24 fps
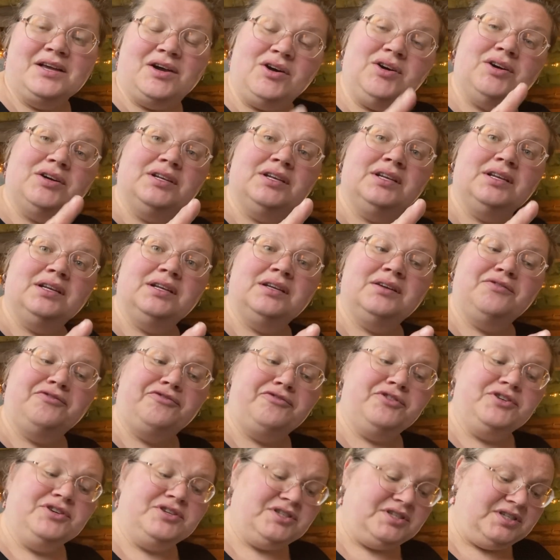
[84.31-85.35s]
On
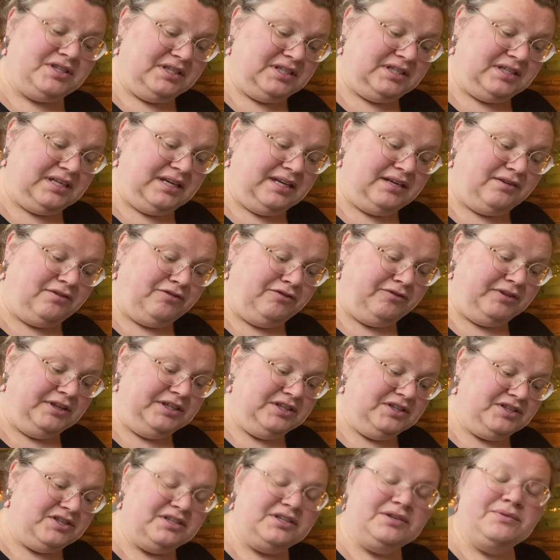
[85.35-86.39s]
first day of
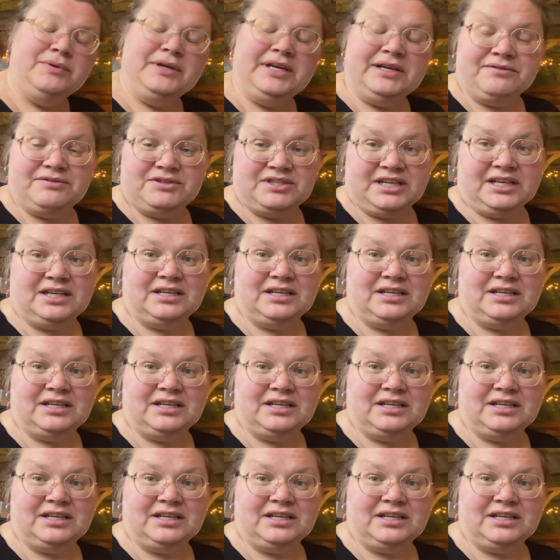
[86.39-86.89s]
Easter, we have